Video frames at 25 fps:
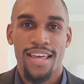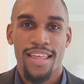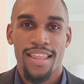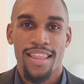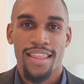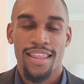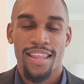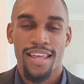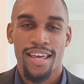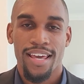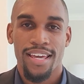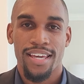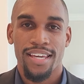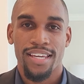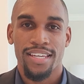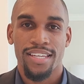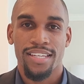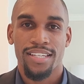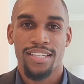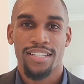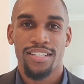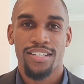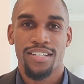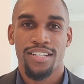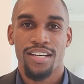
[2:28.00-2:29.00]
They
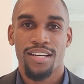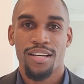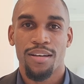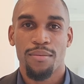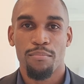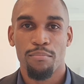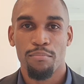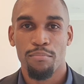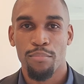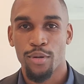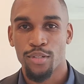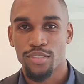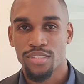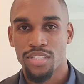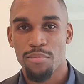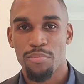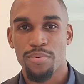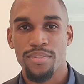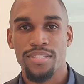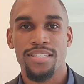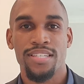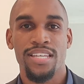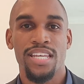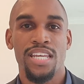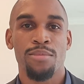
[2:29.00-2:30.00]
built up a
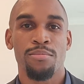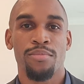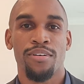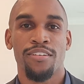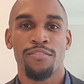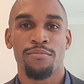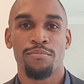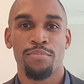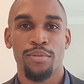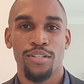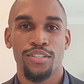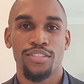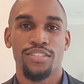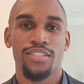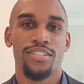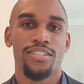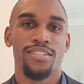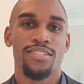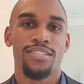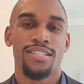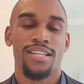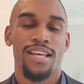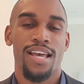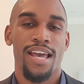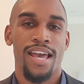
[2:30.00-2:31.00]
team of
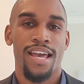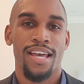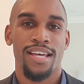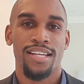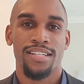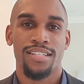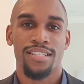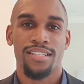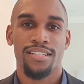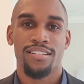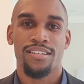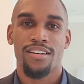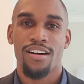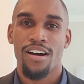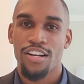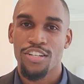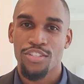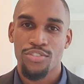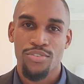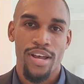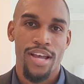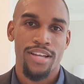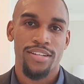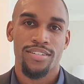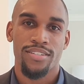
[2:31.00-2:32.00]
builders and
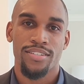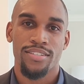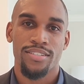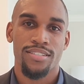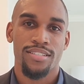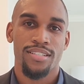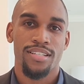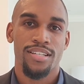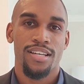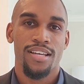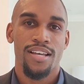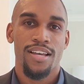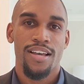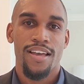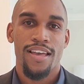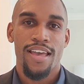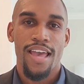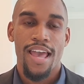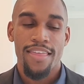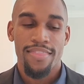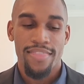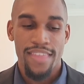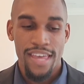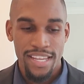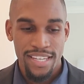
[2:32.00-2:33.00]
contractors,
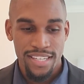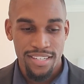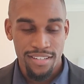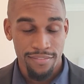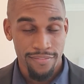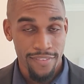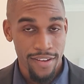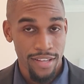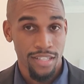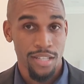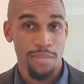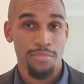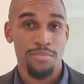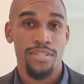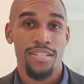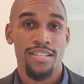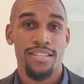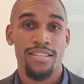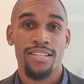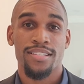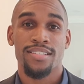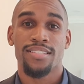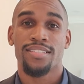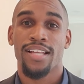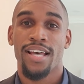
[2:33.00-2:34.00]
and they developed
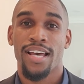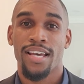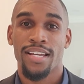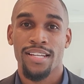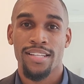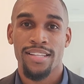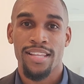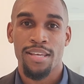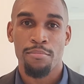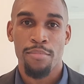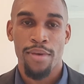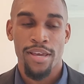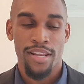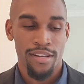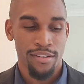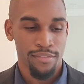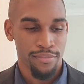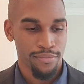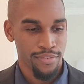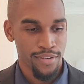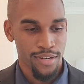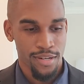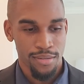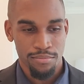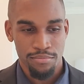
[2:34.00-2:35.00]
this land. They made it
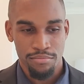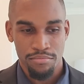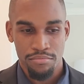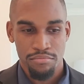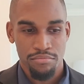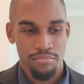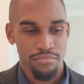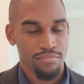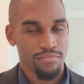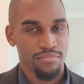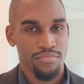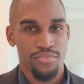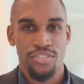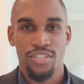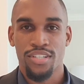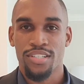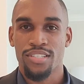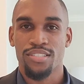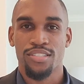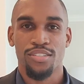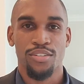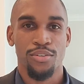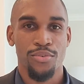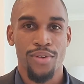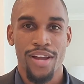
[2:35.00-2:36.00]
from
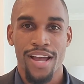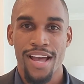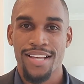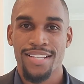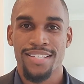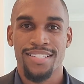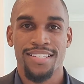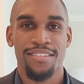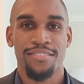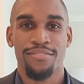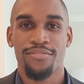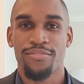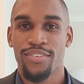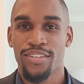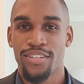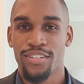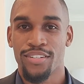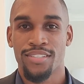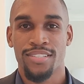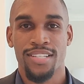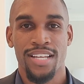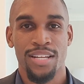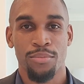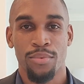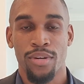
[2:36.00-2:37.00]
just grass and
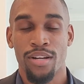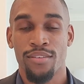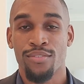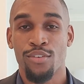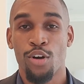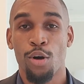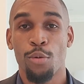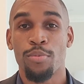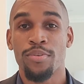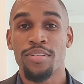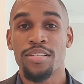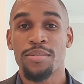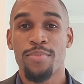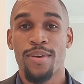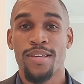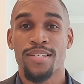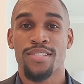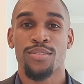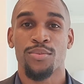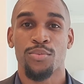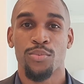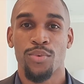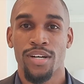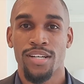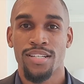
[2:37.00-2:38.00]
fields and whatever open space
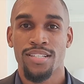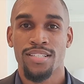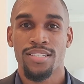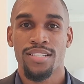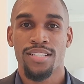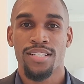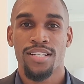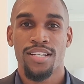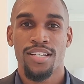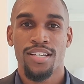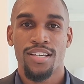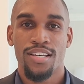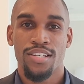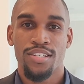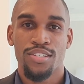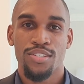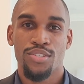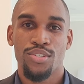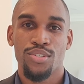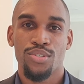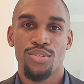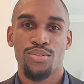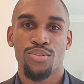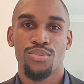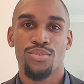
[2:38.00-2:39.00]
it was
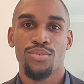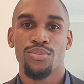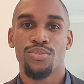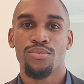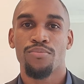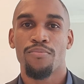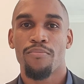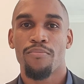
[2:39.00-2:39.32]
to